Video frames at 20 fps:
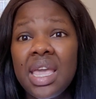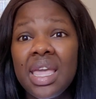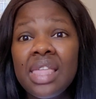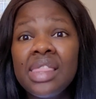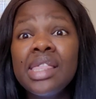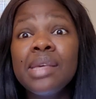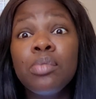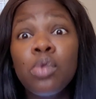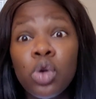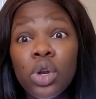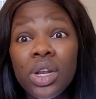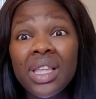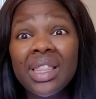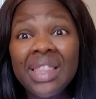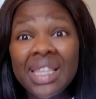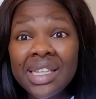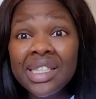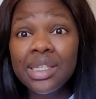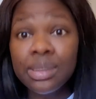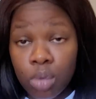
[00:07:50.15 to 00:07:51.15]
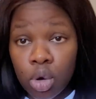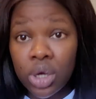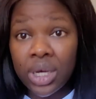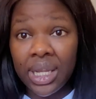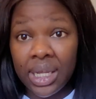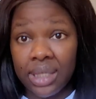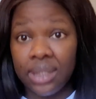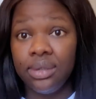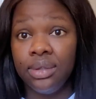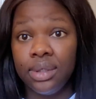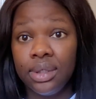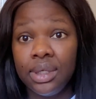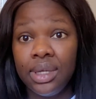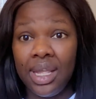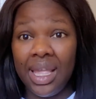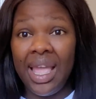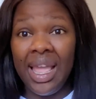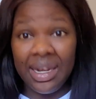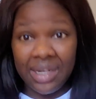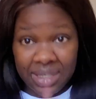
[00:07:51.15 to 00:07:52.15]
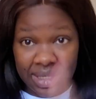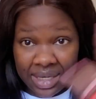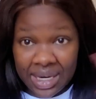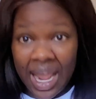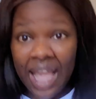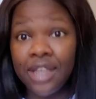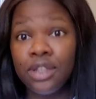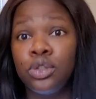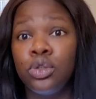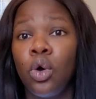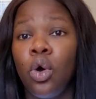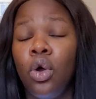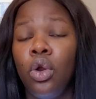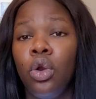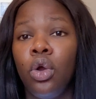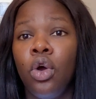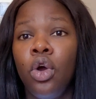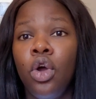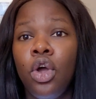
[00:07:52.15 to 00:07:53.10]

in the morning this morning and nice all.